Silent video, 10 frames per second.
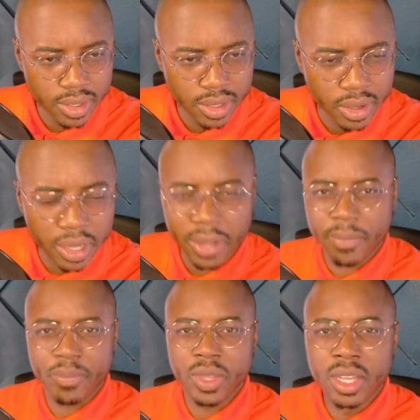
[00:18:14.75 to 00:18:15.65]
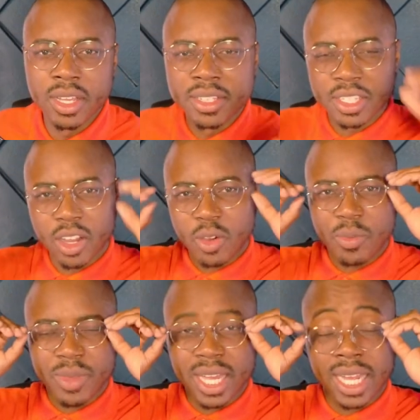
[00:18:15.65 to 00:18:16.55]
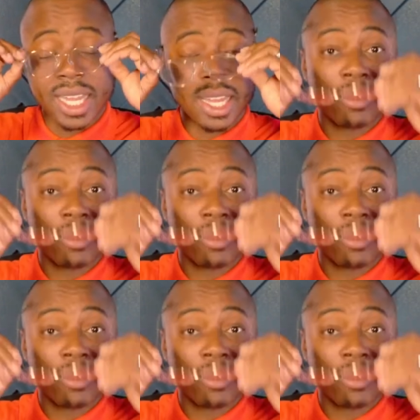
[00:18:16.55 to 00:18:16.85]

Okay. So, man, I'm